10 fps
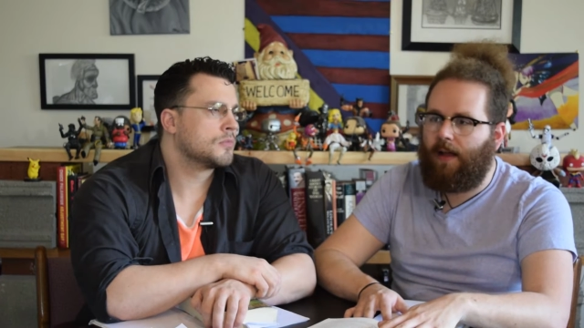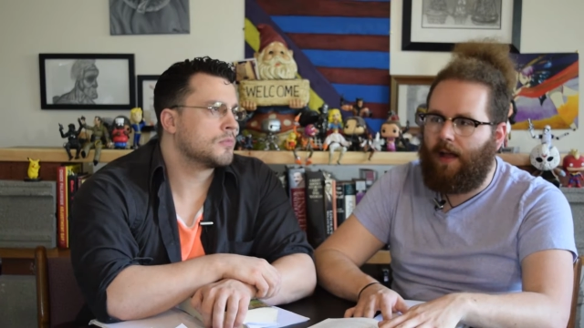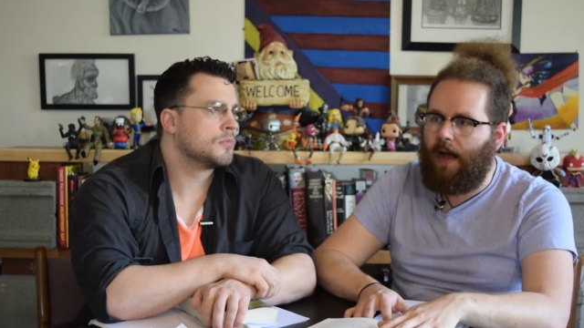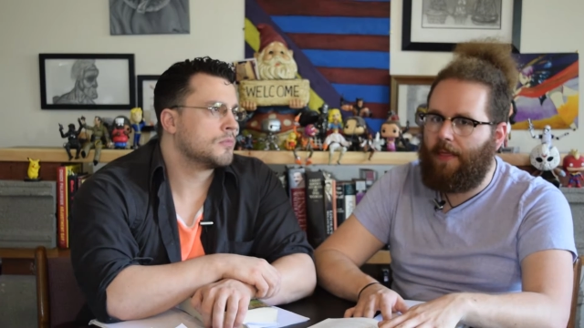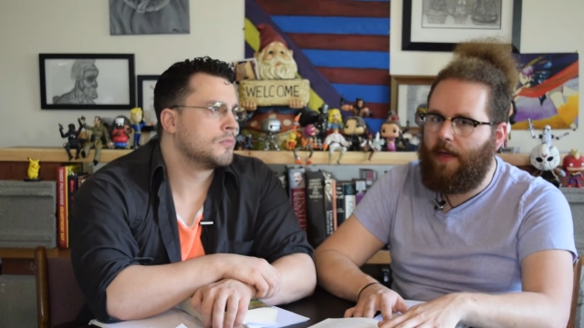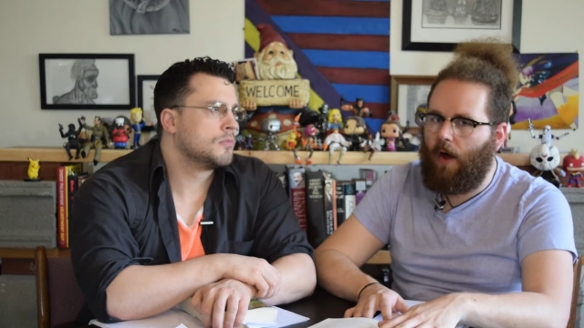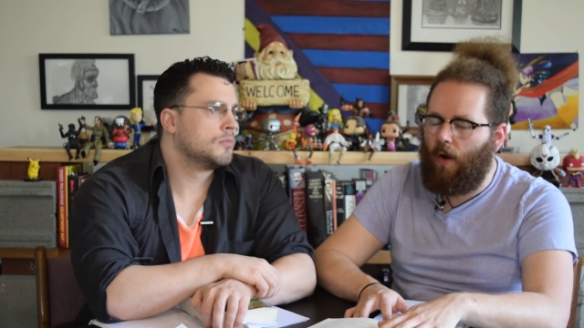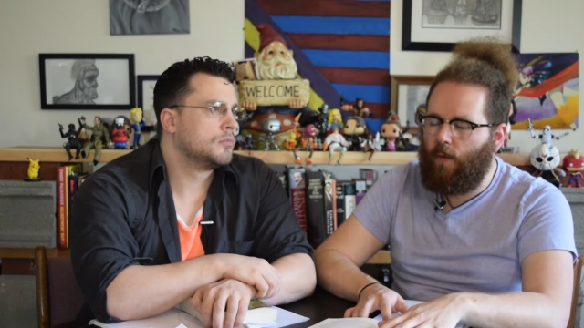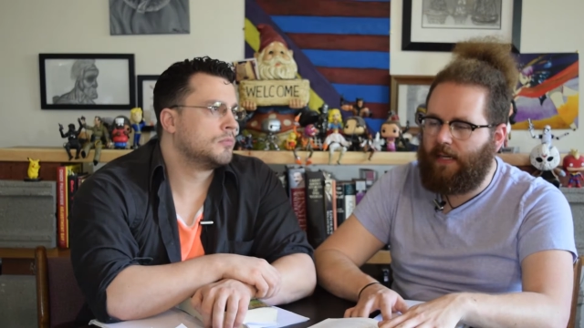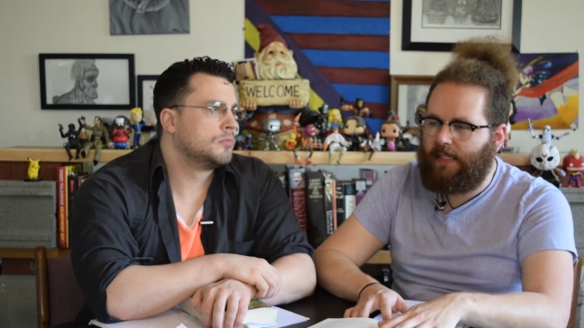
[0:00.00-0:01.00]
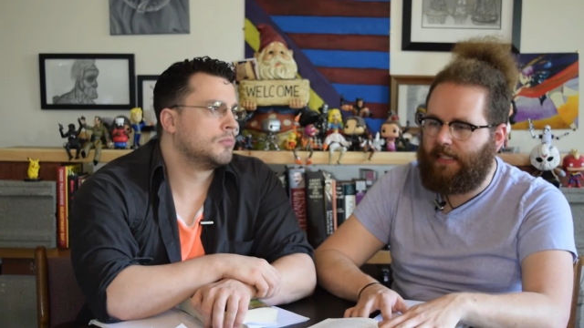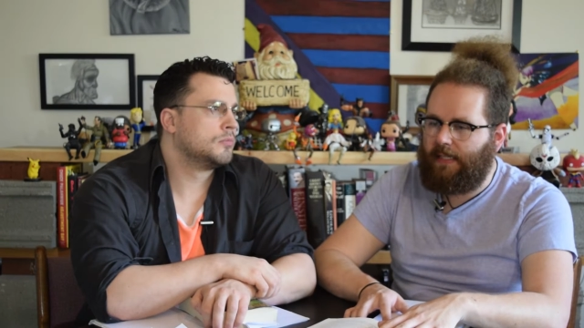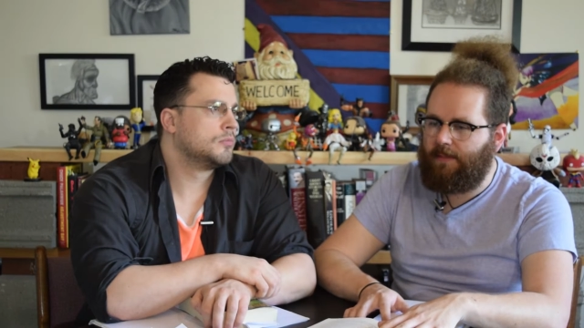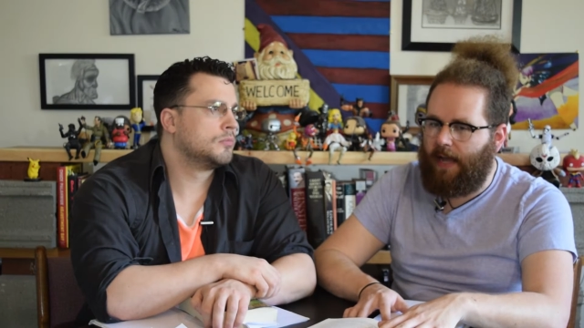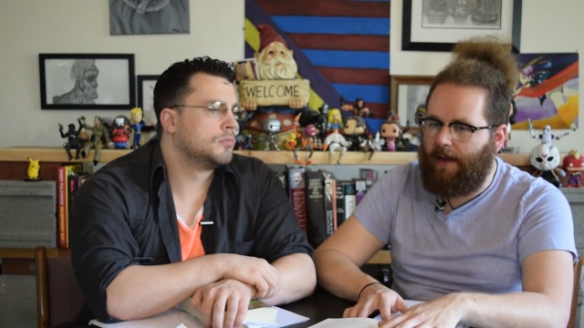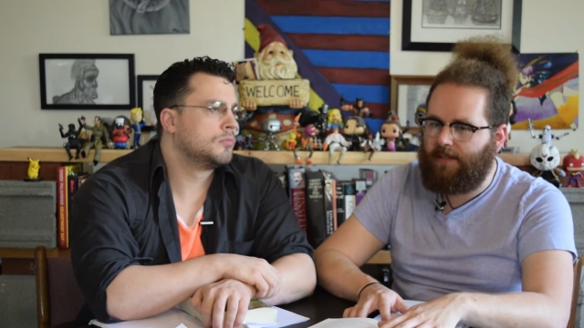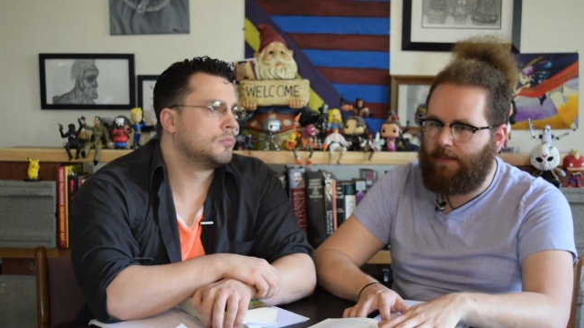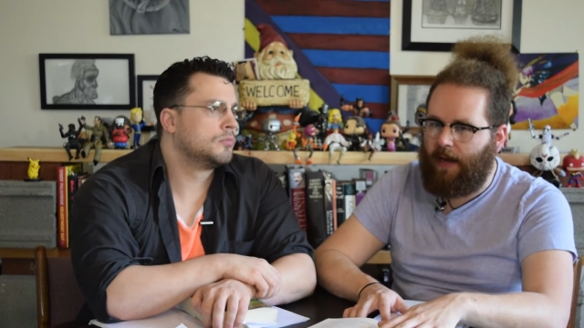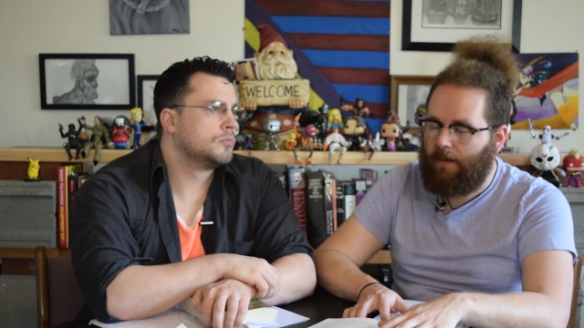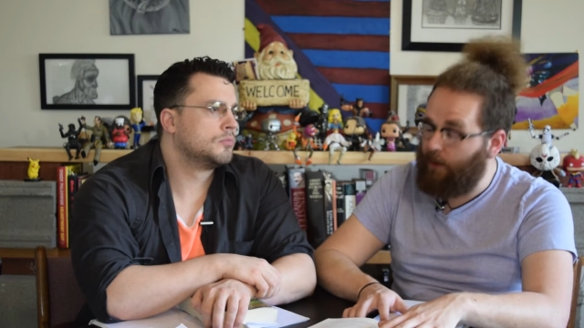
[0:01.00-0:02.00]
Speaker 1: Uh, they always seem to have some
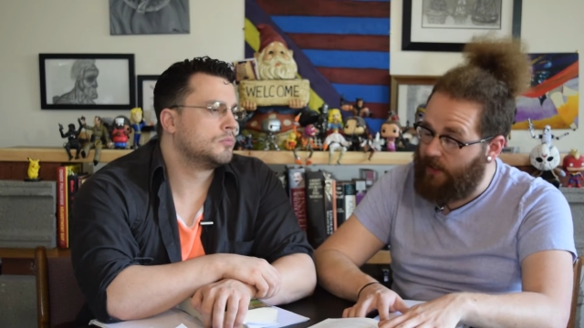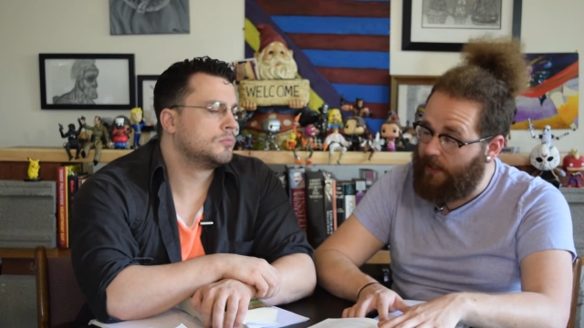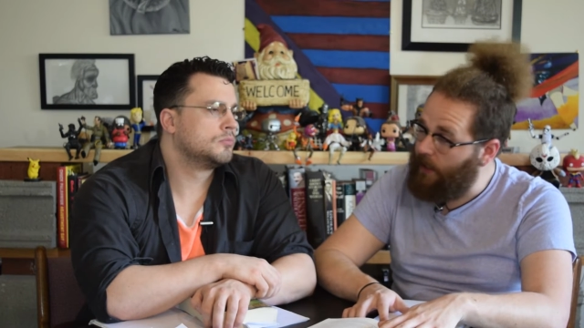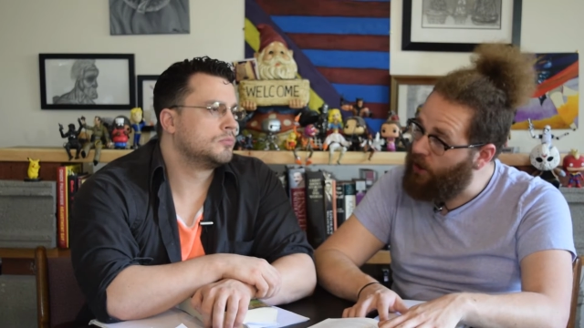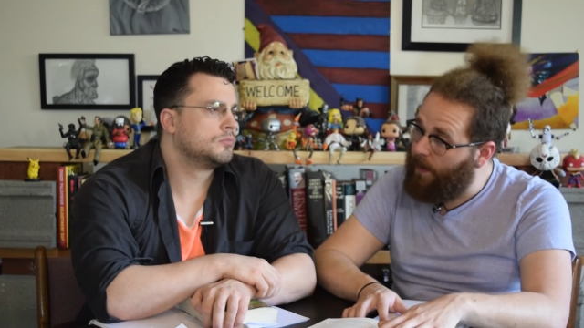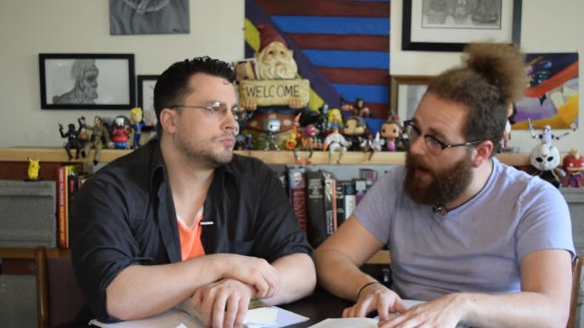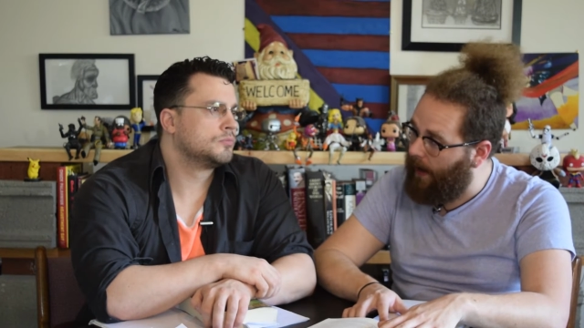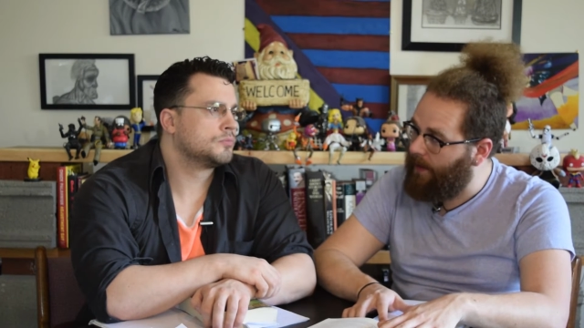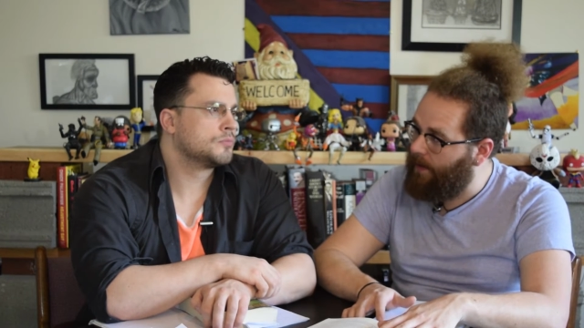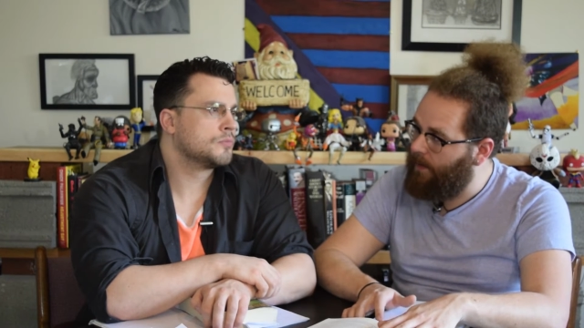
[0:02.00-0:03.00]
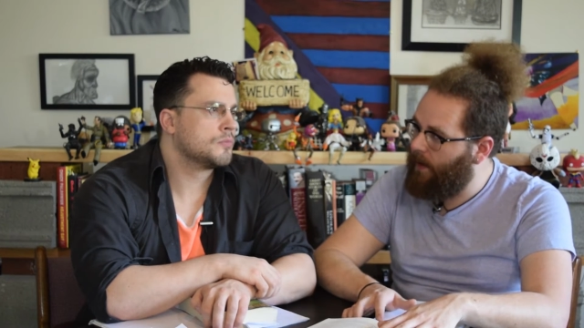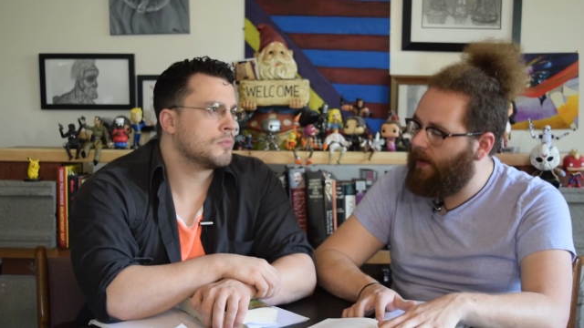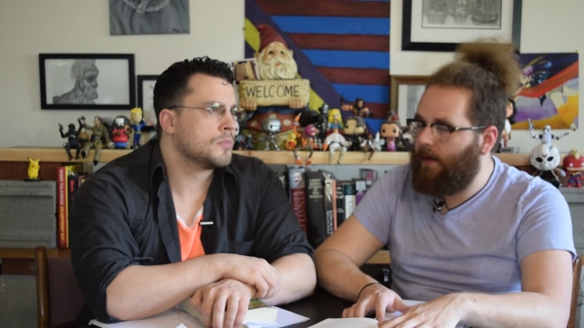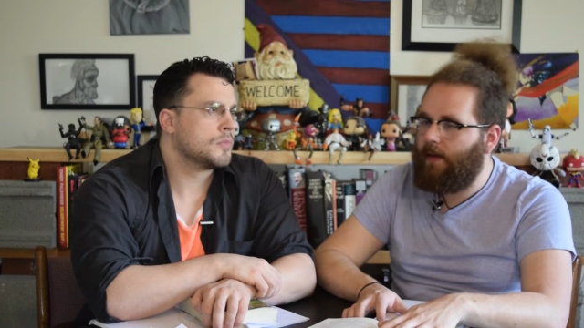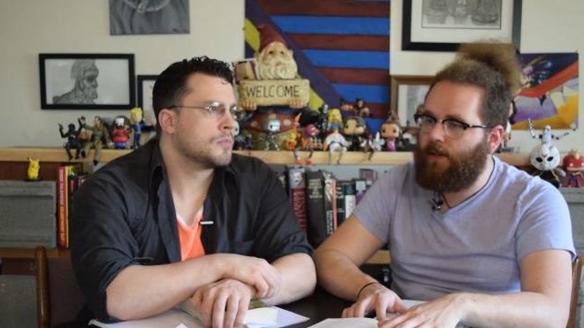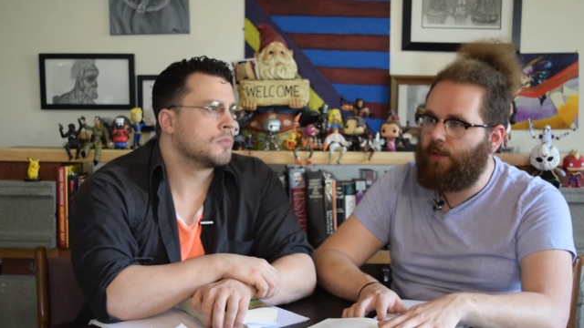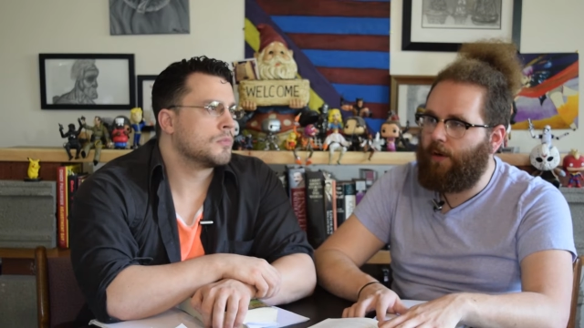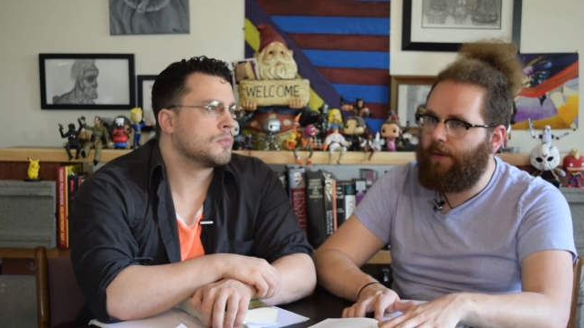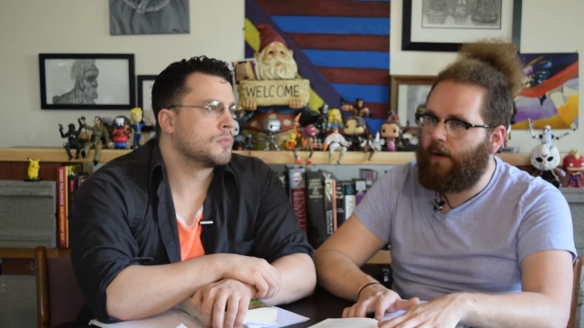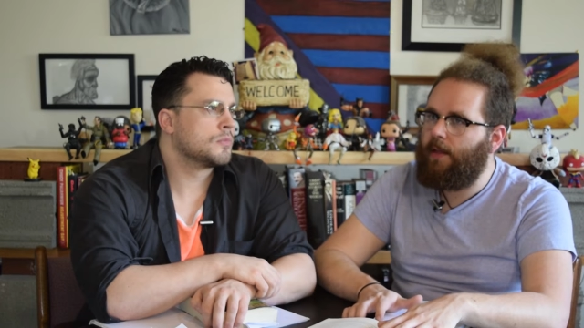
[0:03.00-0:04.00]
kind of prestige behind them.
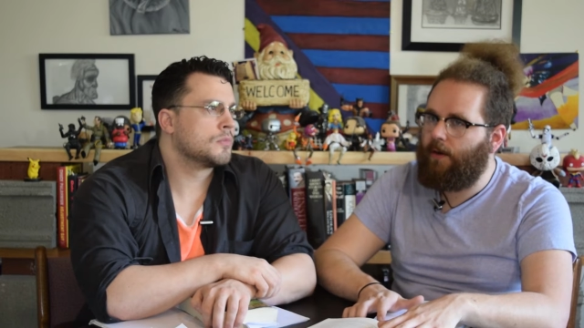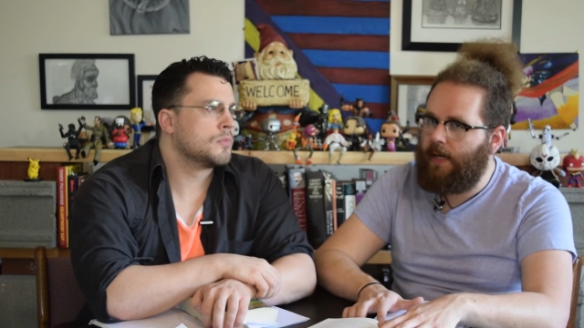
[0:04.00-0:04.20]
So there, there